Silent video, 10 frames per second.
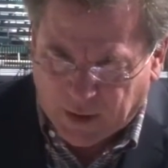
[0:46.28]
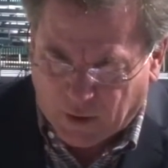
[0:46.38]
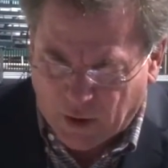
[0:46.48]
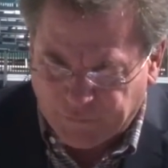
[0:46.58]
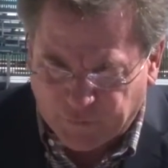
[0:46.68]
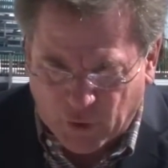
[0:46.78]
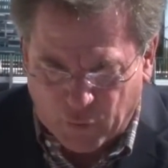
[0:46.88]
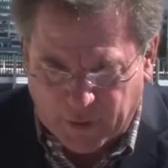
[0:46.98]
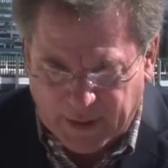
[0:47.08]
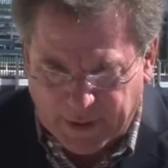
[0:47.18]

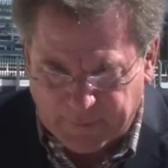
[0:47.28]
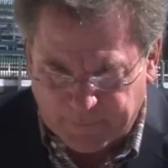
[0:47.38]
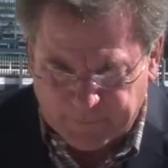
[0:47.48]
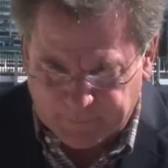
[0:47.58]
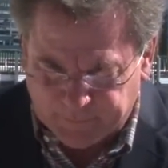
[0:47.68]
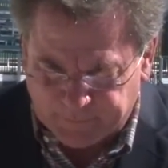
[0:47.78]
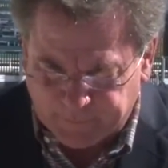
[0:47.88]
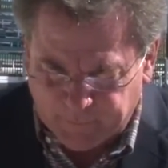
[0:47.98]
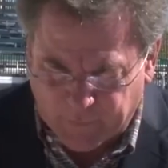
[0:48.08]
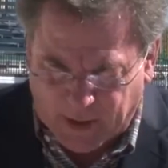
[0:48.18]
Also,
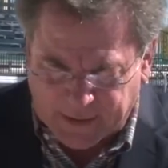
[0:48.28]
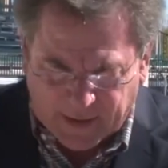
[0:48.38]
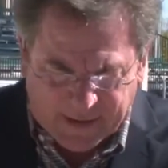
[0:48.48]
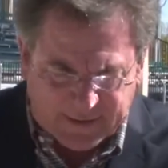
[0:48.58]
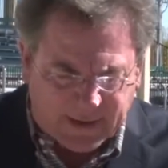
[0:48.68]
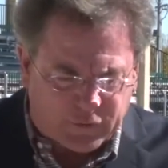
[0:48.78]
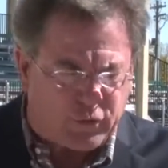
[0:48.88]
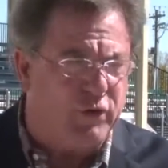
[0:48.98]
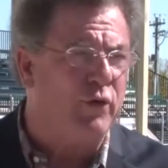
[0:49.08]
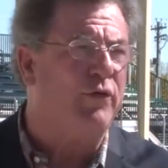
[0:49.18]
I'd like to
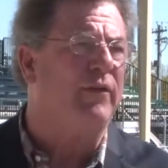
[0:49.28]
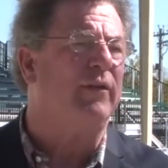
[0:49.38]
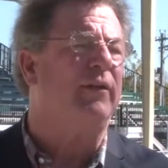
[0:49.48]
introduce